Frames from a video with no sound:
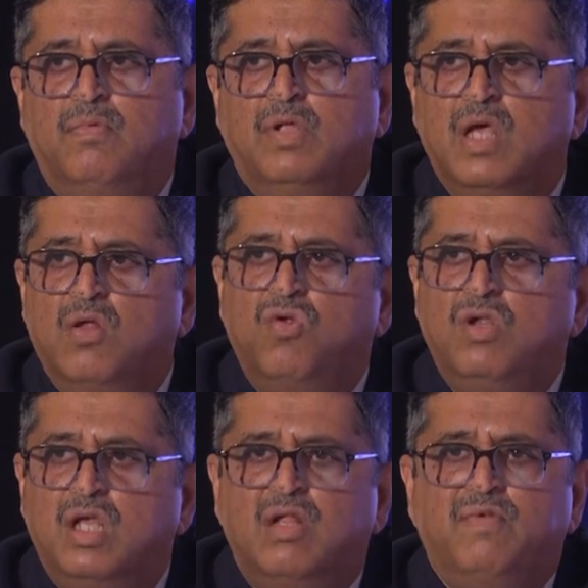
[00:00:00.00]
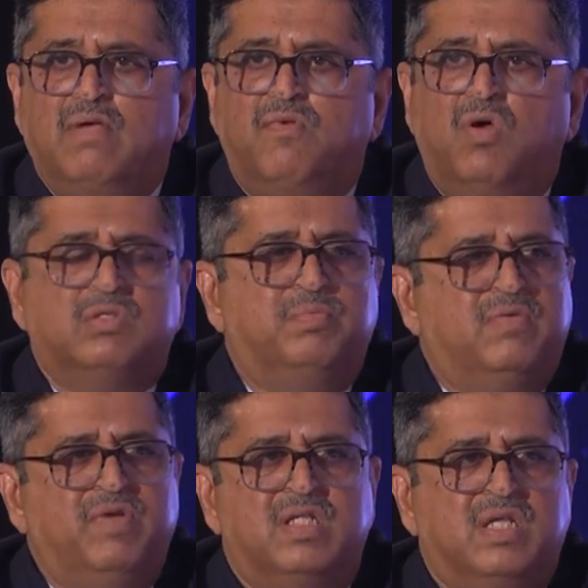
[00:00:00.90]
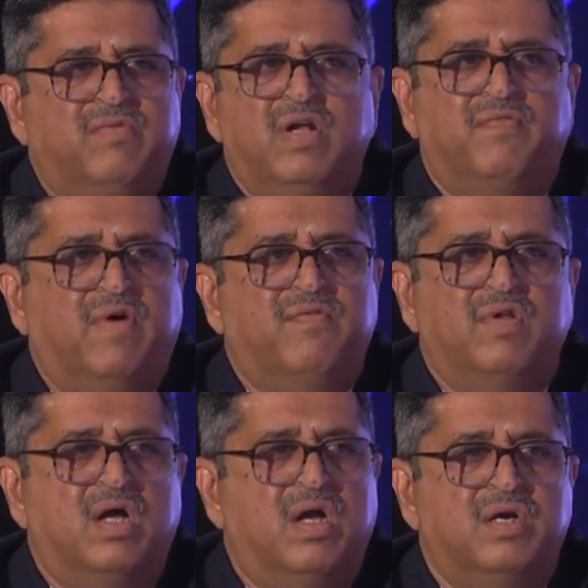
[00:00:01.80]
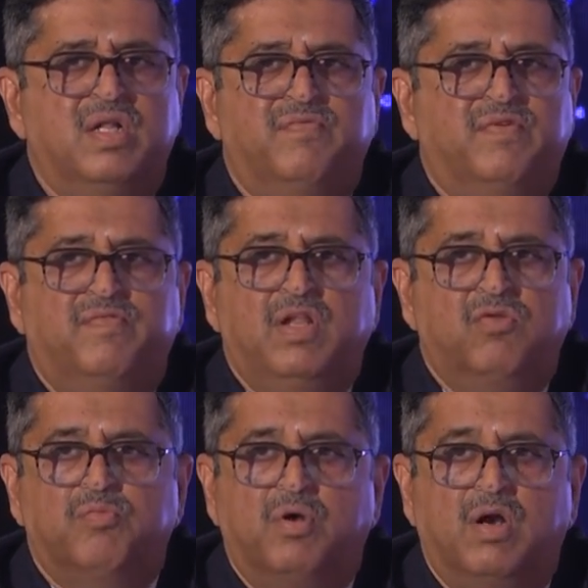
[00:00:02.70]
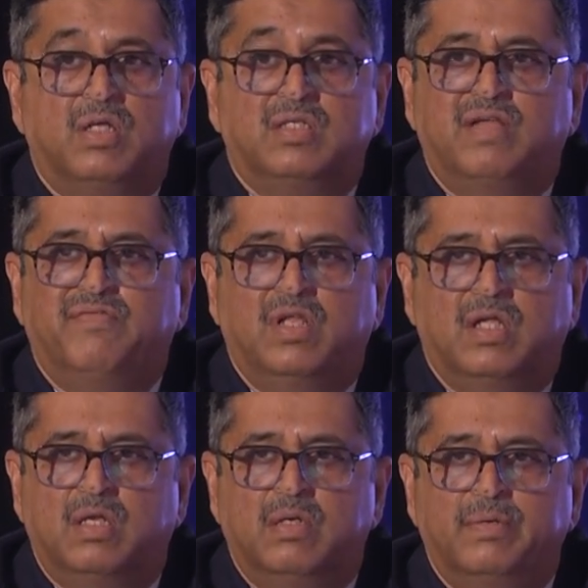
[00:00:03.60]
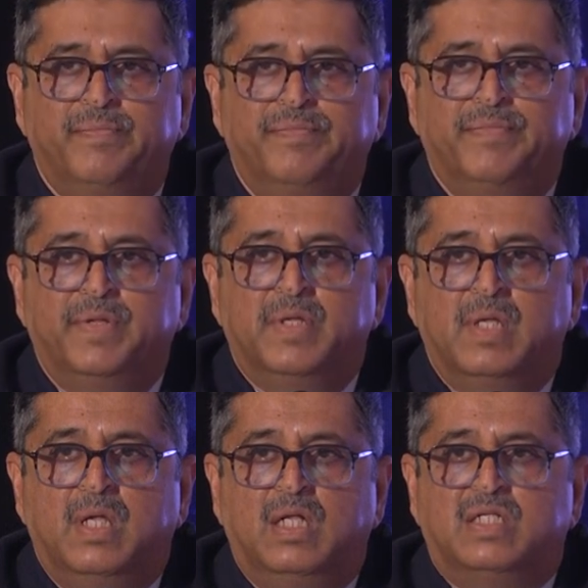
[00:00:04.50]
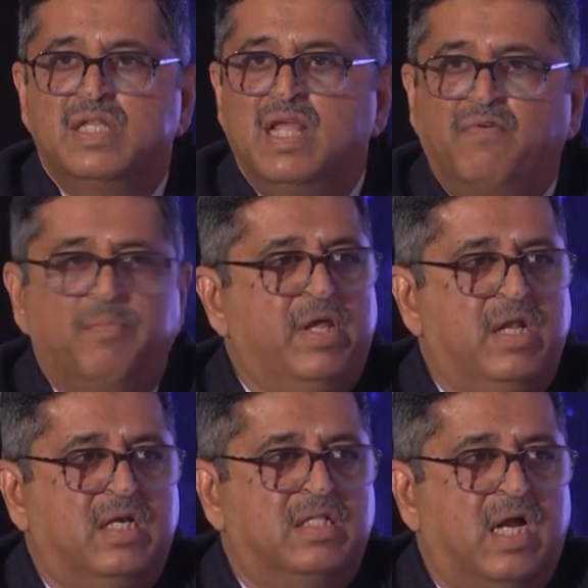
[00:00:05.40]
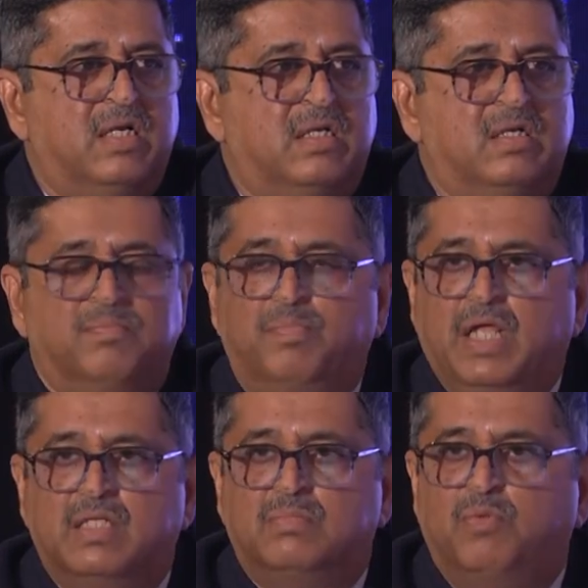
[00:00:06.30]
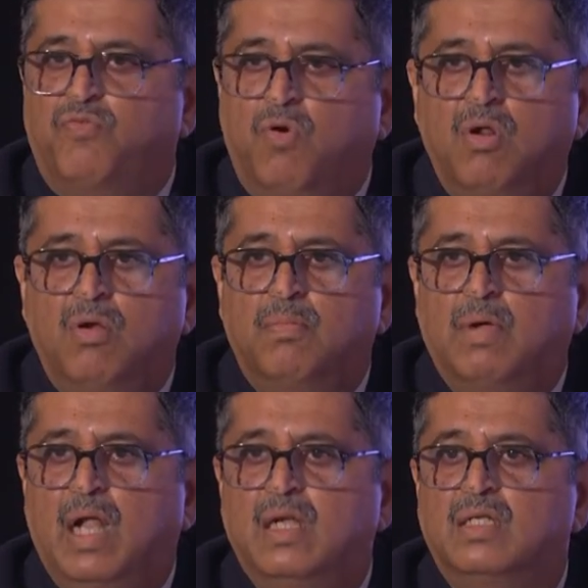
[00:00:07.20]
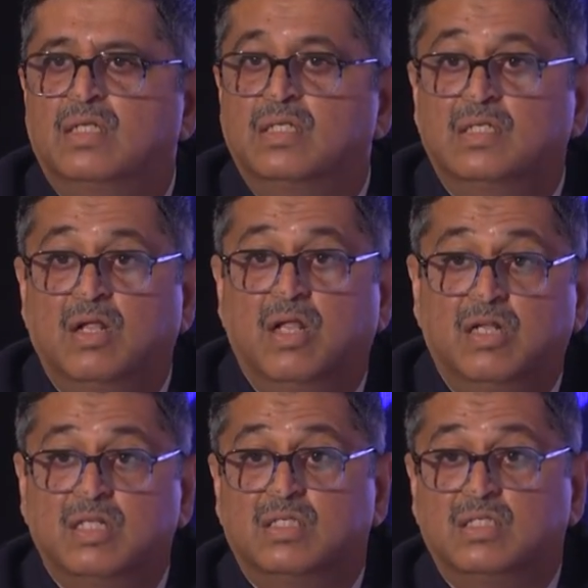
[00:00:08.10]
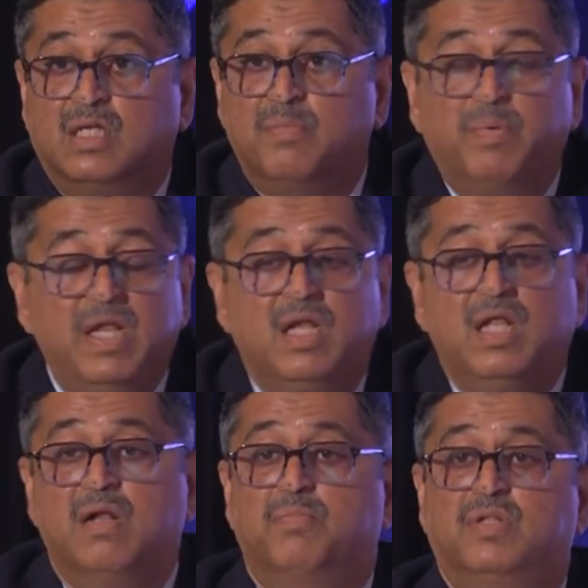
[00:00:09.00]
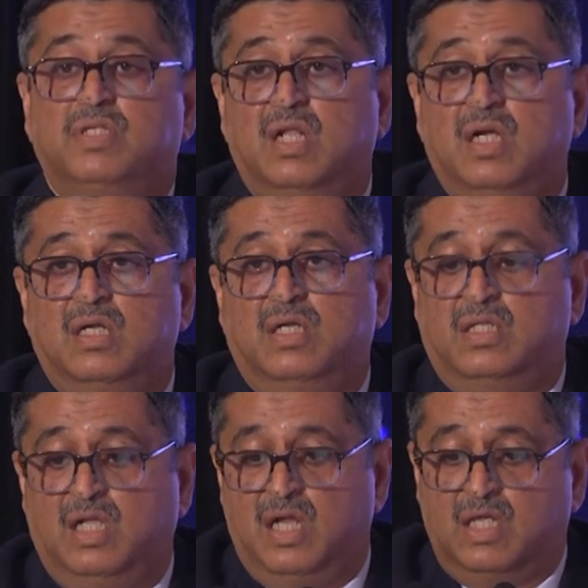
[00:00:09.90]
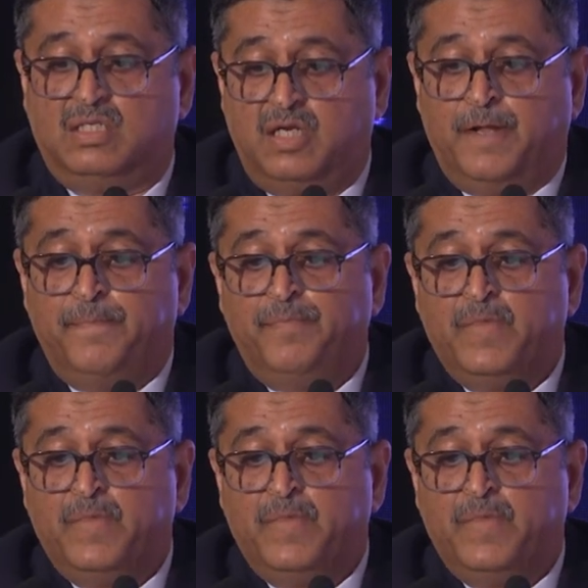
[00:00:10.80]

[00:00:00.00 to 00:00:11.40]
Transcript: year on year, we have launched between 75 and 150 new products every year. It's never been at that pace before, and it is completely unprecedented in the industry.